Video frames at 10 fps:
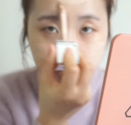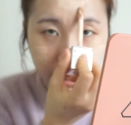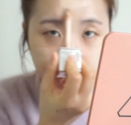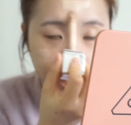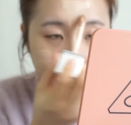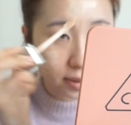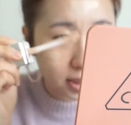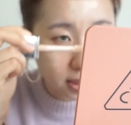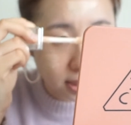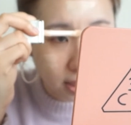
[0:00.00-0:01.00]
breakouts
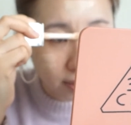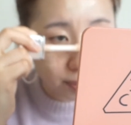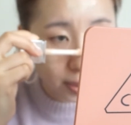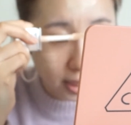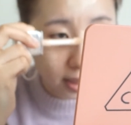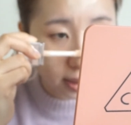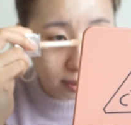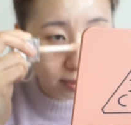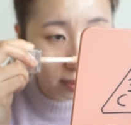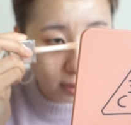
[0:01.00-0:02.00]
and stuff, but
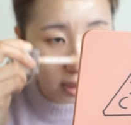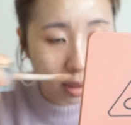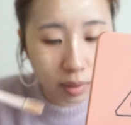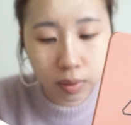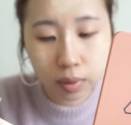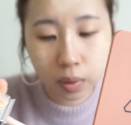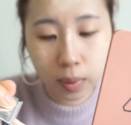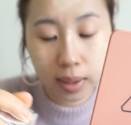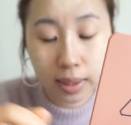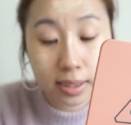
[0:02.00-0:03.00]
oh
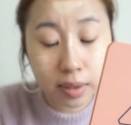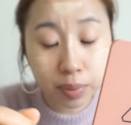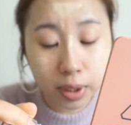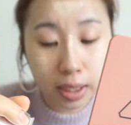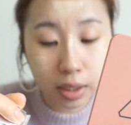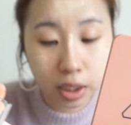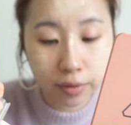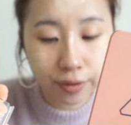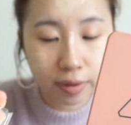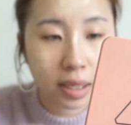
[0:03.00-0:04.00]
well, it's a pretty
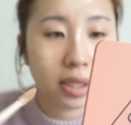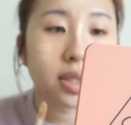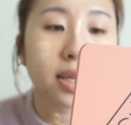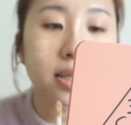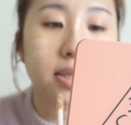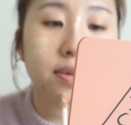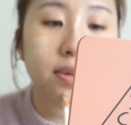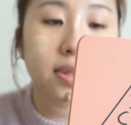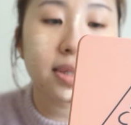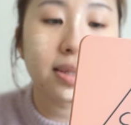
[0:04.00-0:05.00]
good foundation. It's a really